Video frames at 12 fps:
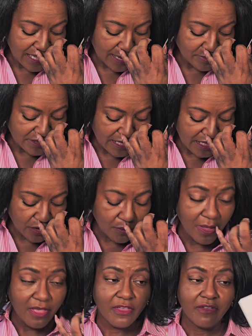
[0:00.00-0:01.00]

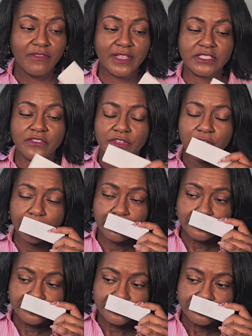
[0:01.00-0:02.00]
labdanum, vetiver.
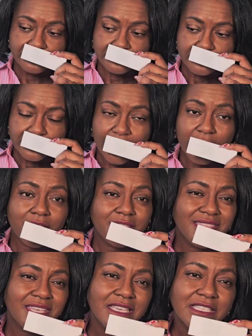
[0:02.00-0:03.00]

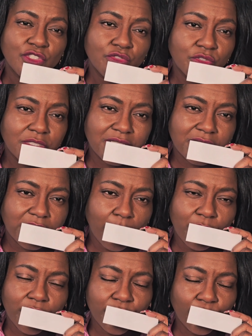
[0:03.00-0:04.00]
These are
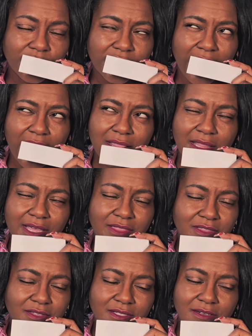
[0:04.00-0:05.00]
some of the notes that I
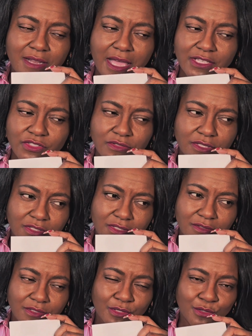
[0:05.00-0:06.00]
like. These are not
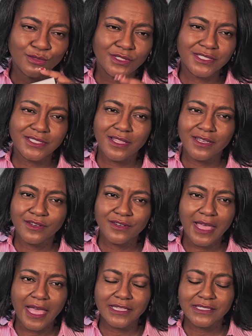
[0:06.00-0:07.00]
traditional notes. They're
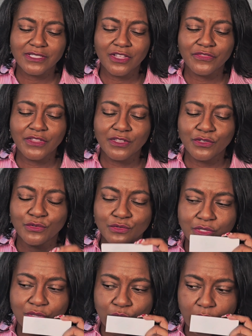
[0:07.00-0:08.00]
not stuff that
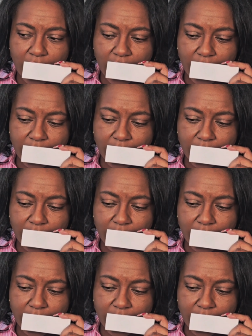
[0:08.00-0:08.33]
usually